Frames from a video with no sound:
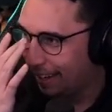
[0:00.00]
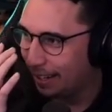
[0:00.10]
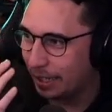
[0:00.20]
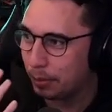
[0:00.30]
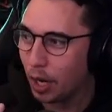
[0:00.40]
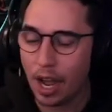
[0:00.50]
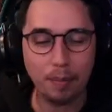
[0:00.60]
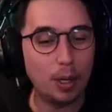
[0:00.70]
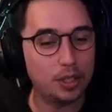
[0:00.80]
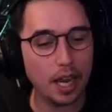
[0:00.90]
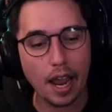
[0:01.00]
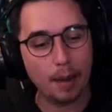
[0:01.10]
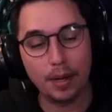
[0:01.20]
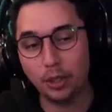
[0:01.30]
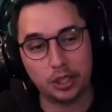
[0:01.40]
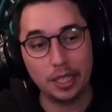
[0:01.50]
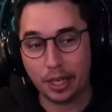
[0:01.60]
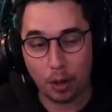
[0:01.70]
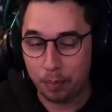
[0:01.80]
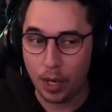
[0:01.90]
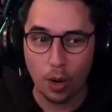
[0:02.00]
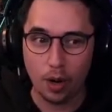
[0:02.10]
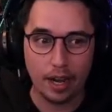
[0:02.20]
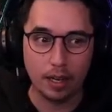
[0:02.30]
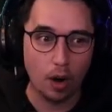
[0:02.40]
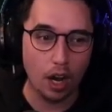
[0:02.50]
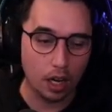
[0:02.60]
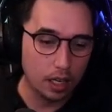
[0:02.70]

you talk about data, but I don't see a computer anywhere!